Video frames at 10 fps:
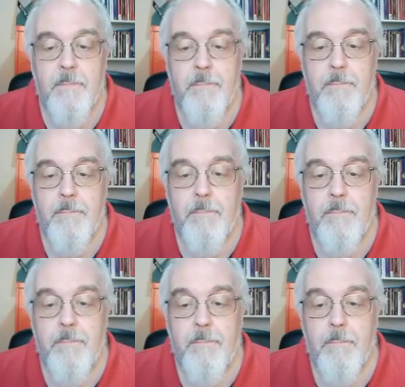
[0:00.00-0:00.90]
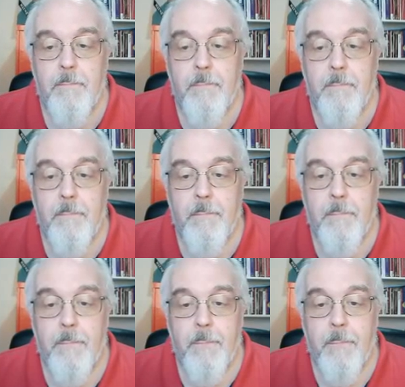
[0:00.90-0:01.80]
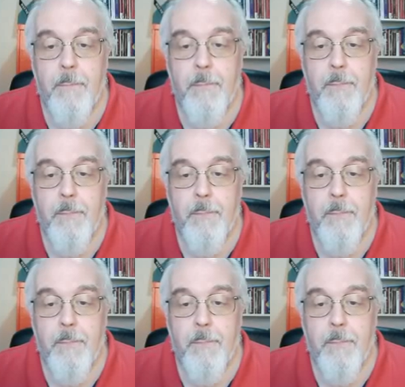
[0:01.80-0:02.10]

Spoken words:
(no one is talking)